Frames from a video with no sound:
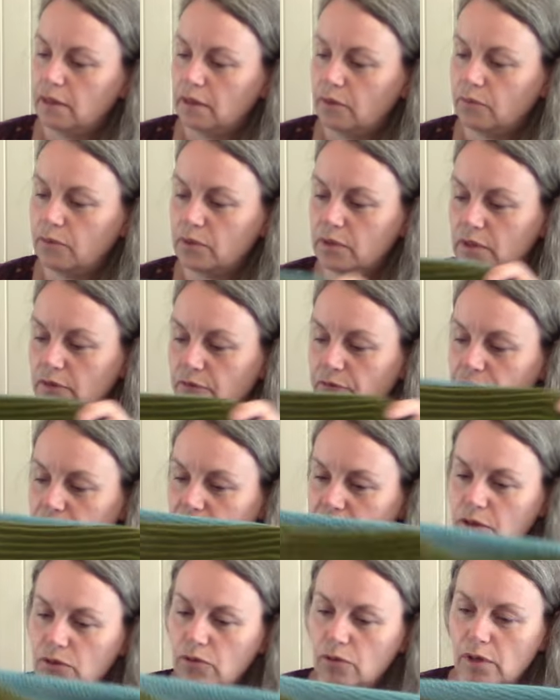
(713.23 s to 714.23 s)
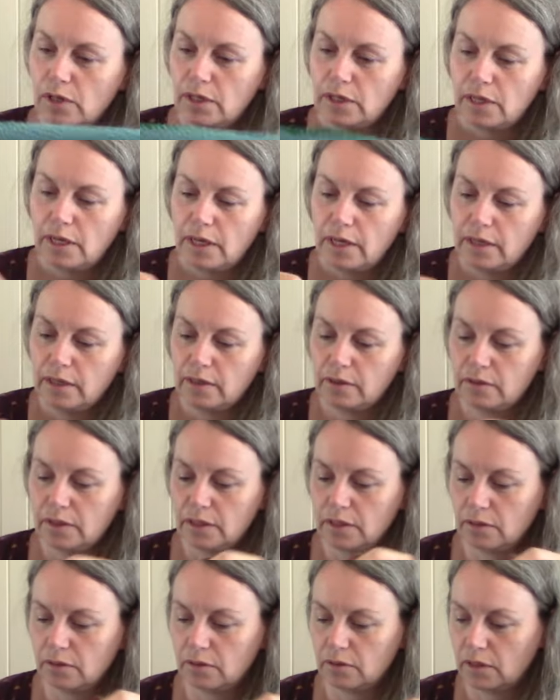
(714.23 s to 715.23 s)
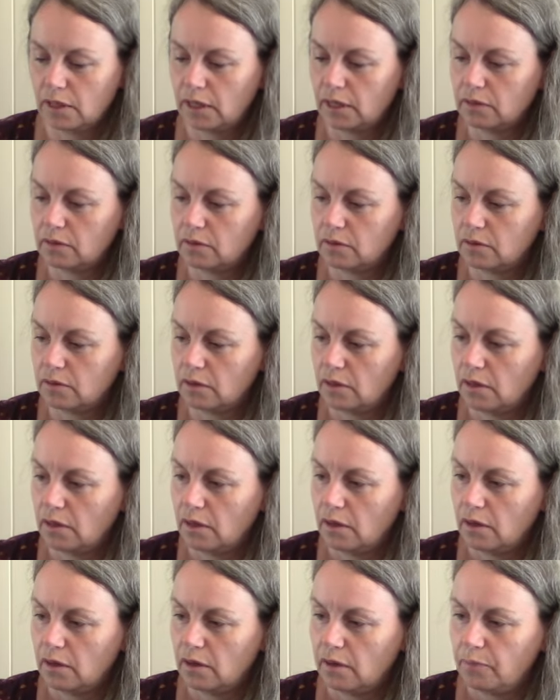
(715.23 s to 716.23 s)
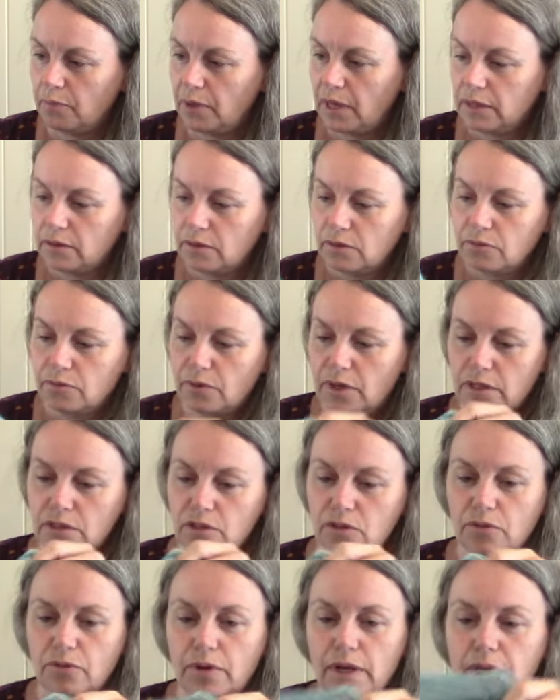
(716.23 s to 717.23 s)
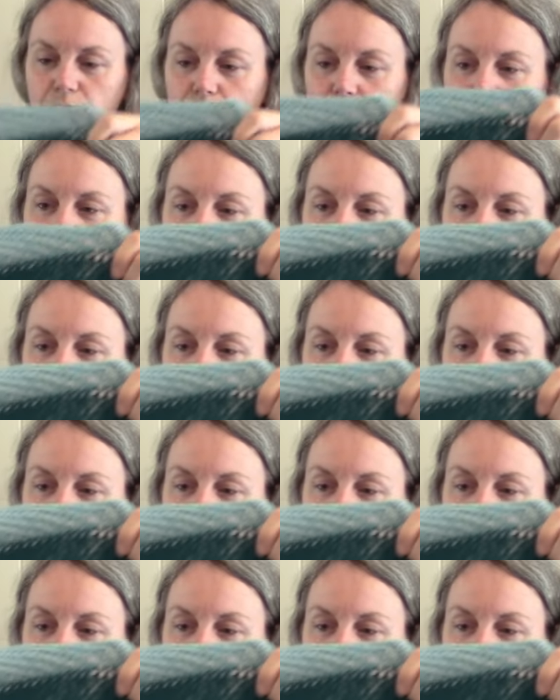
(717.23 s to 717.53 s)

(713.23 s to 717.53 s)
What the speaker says: was in Finul, and I didn't get pattern right, so I had a